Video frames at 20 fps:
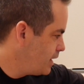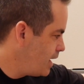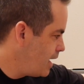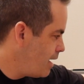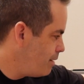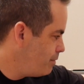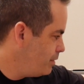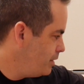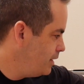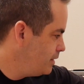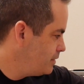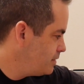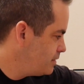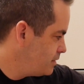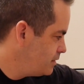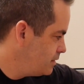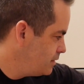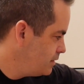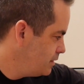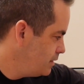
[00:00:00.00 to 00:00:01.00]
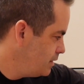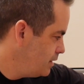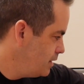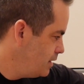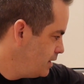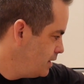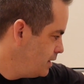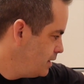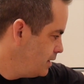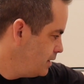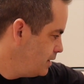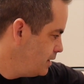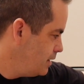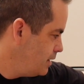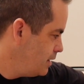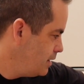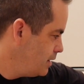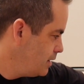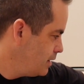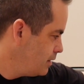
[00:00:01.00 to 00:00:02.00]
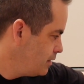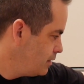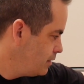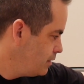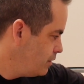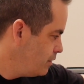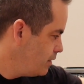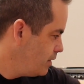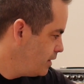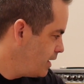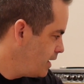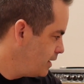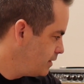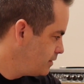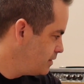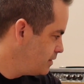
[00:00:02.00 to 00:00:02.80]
cabinets, go to that